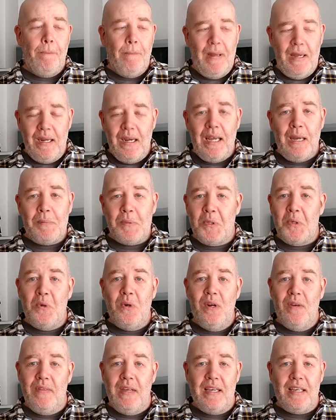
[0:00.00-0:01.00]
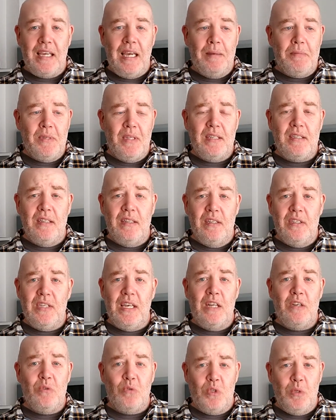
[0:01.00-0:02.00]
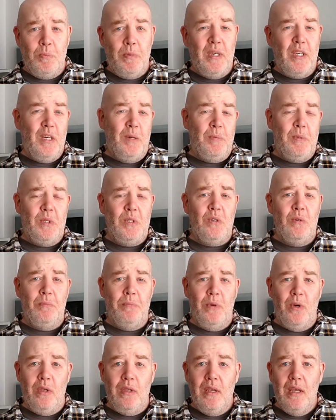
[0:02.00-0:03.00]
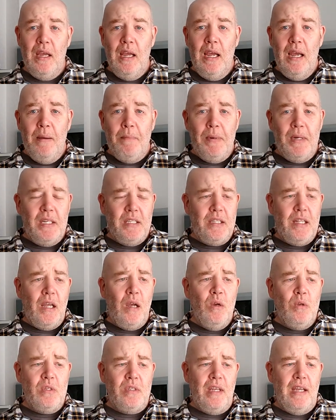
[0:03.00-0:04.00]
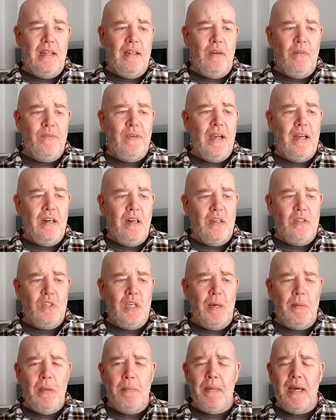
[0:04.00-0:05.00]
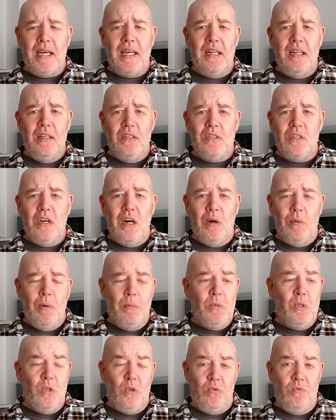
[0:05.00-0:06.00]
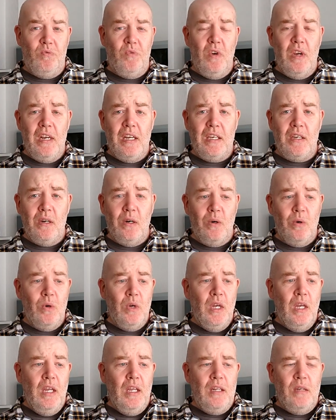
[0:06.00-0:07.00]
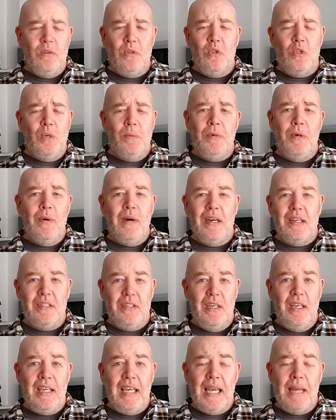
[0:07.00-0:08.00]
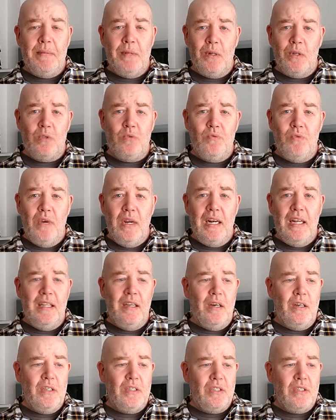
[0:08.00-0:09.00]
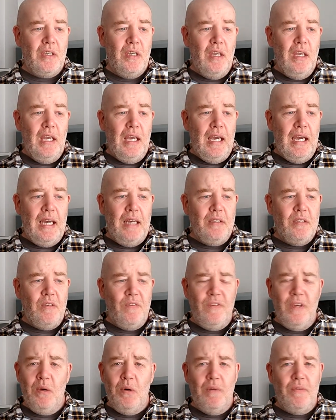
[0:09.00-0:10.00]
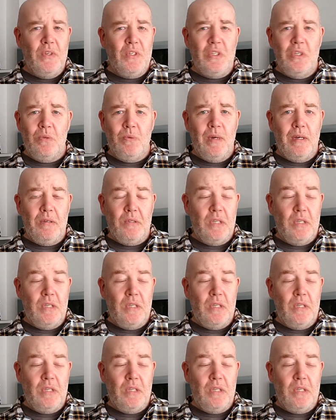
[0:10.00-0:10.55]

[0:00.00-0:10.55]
I absolutely love that game, so that's an essential to pick up at some point. But there's loads now. I found like Tommy McAneen's got one which looks really cool. There's a WRC game that looks really nice. There's a few others as well.